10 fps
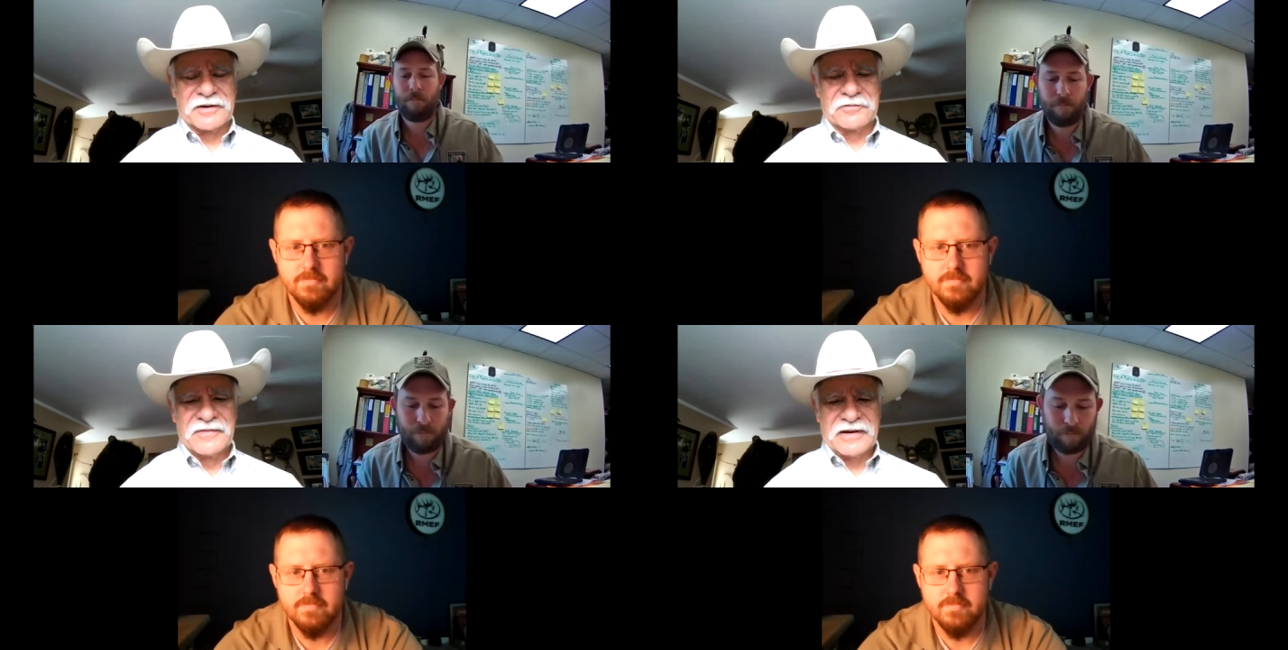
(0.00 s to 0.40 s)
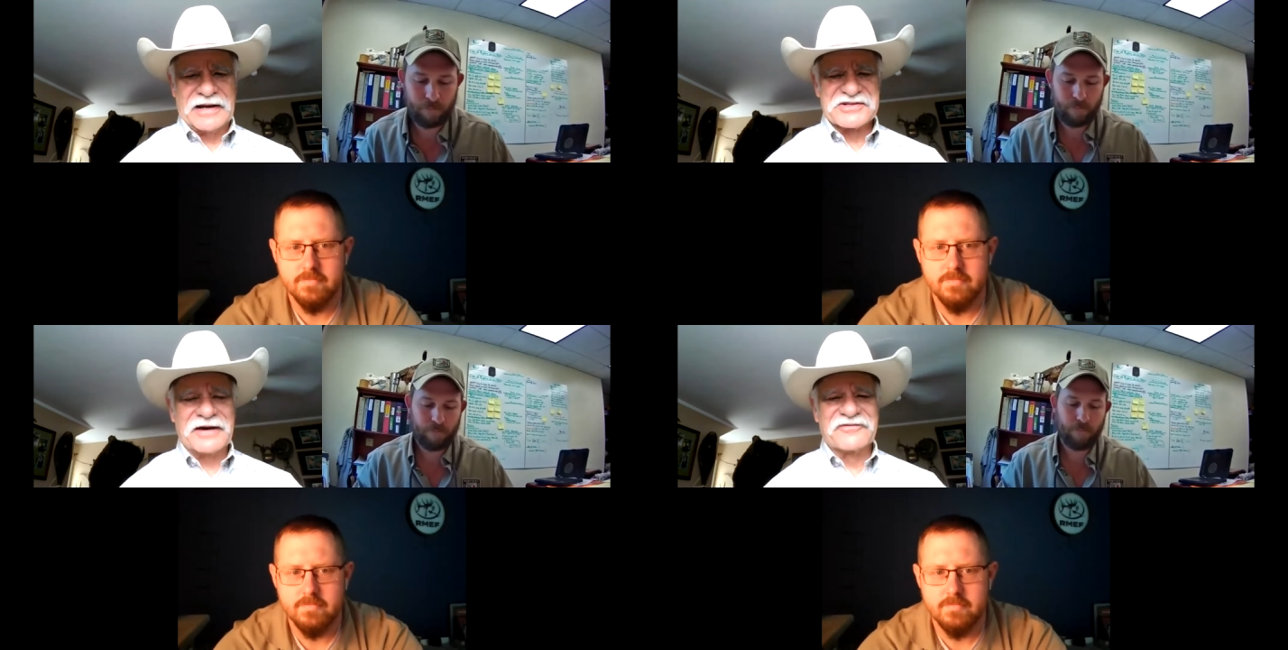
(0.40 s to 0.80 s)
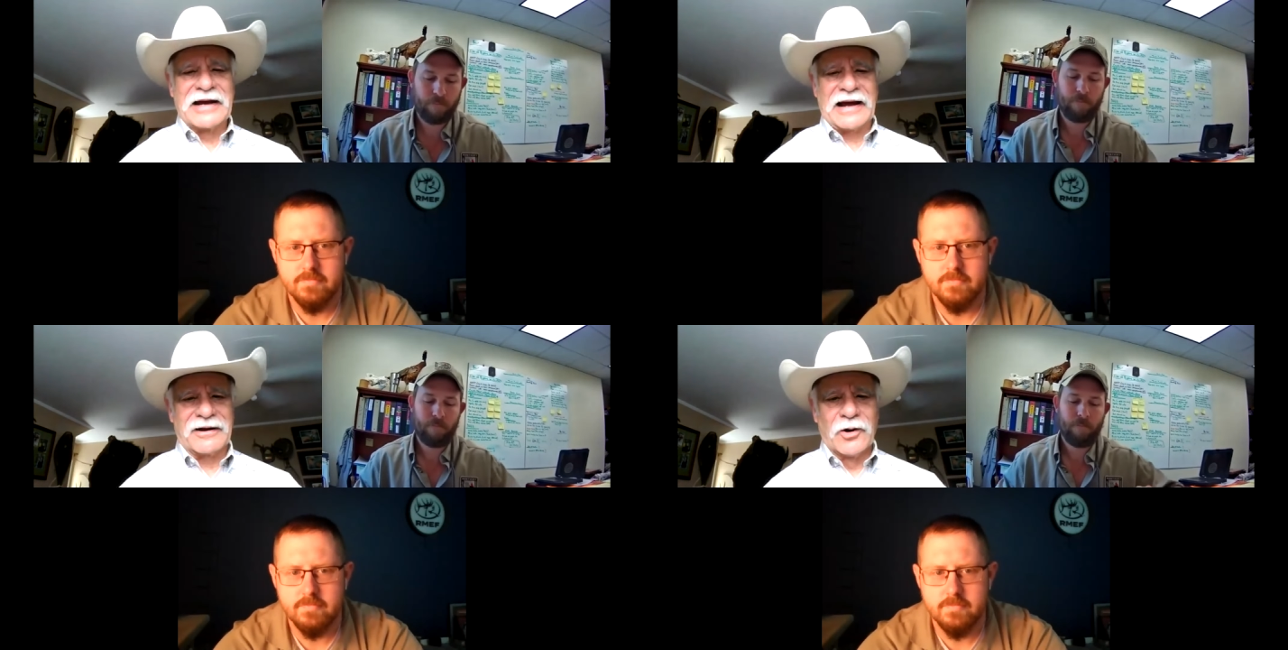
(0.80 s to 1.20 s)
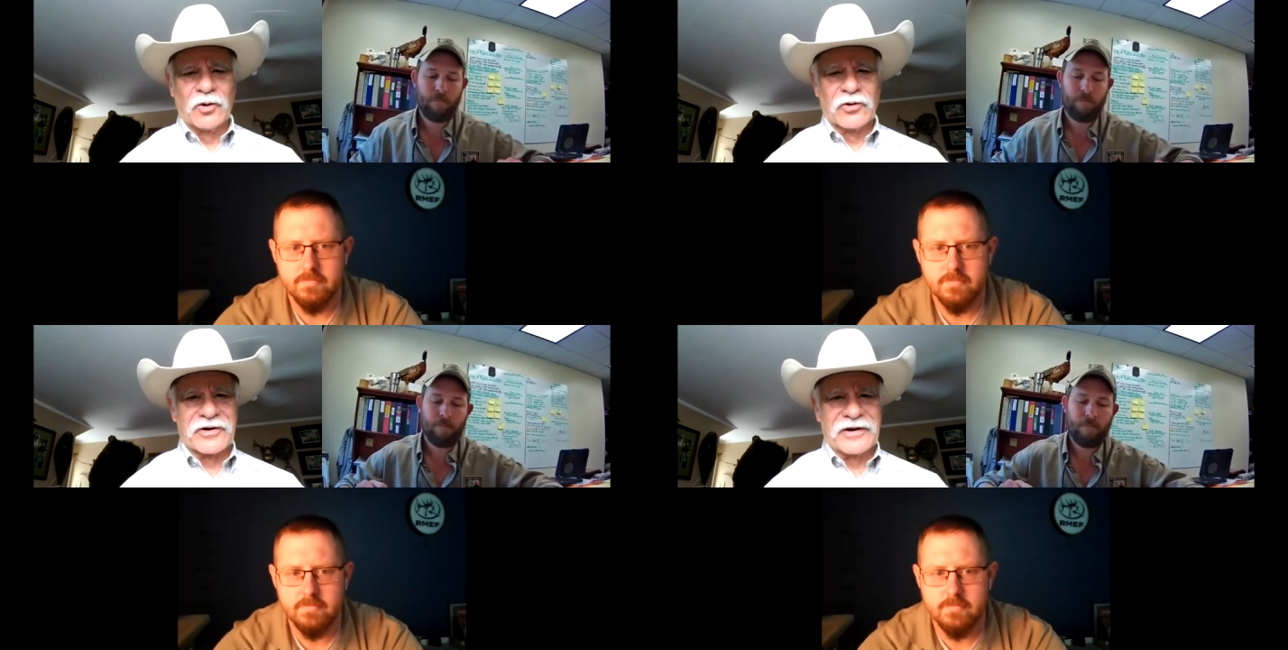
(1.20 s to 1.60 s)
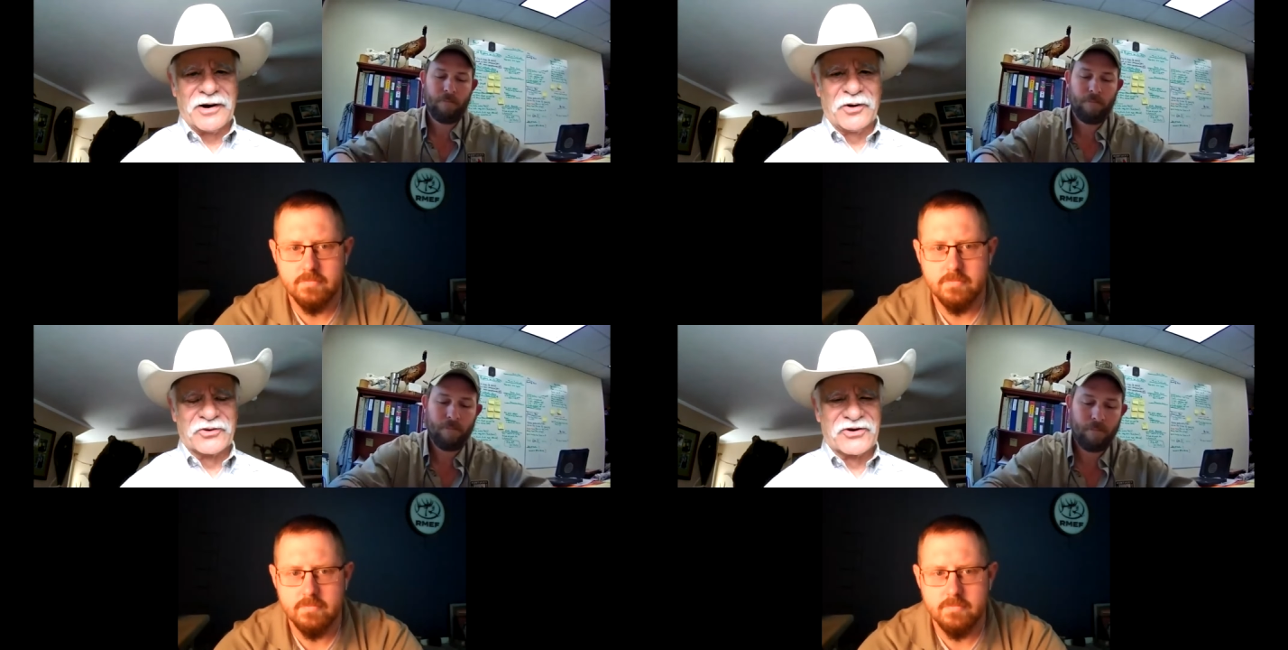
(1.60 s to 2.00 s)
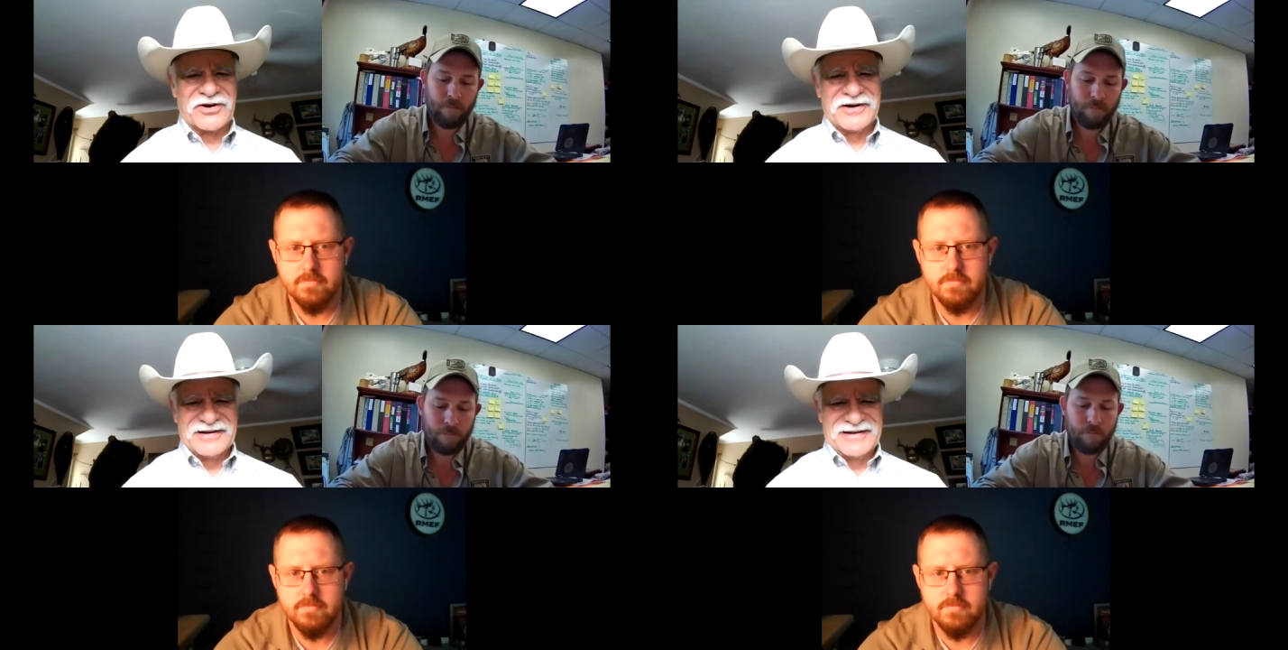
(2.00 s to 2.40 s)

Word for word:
Speaker 1: Uh, as I've gotten older and older,